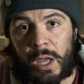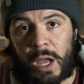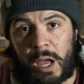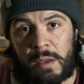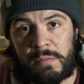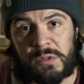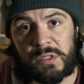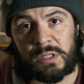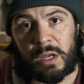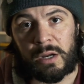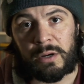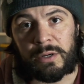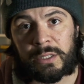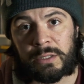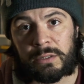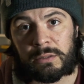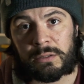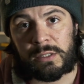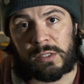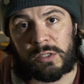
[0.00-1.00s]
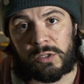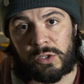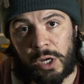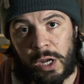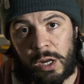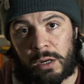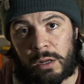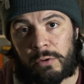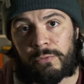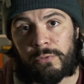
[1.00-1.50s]
I'm starting this
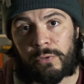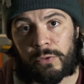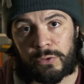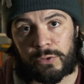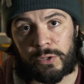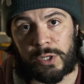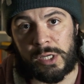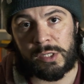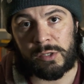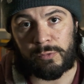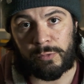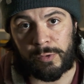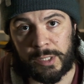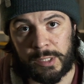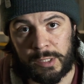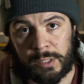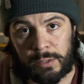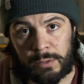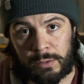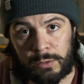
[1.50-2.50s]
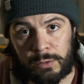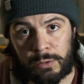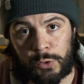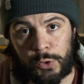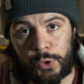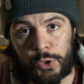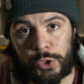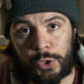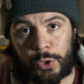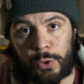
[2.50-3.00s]
channel for this reason,
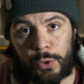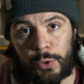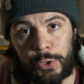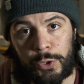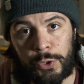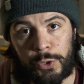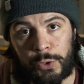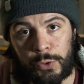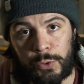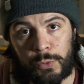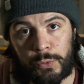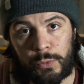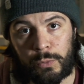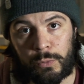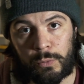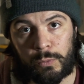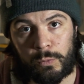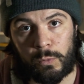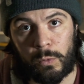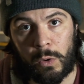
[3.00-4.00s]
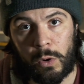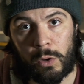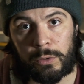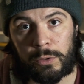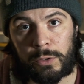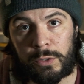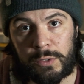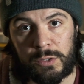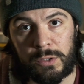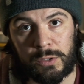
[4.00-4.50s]
to show you
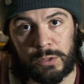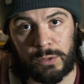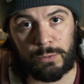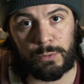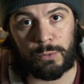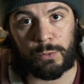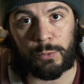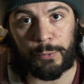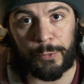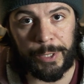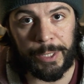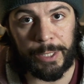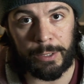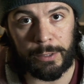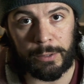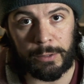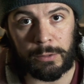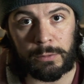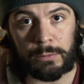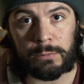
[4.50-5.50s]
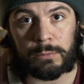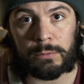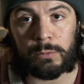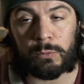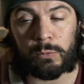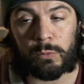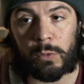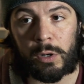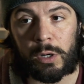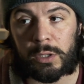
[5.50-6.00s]
what is real,
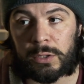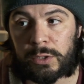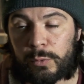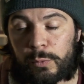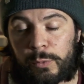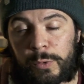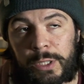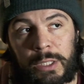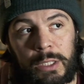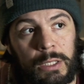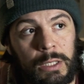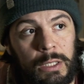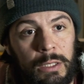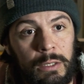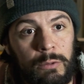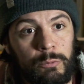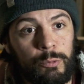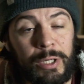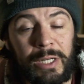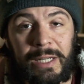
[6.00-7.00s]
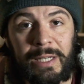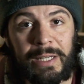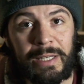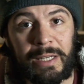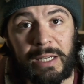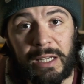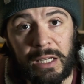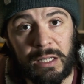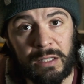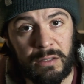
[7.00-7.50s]
what we really
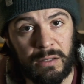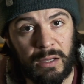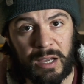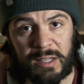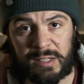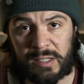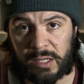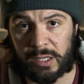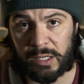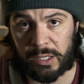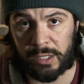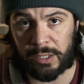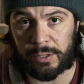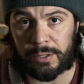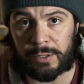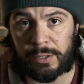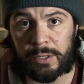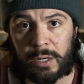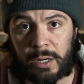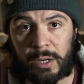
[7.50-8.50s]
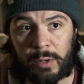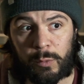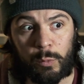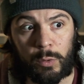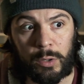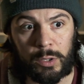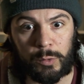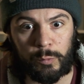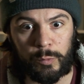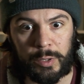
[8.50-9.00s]
need as a gear and
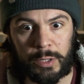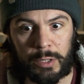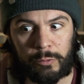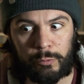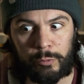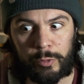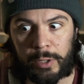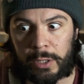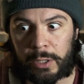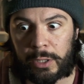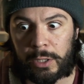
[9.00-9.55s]
what we really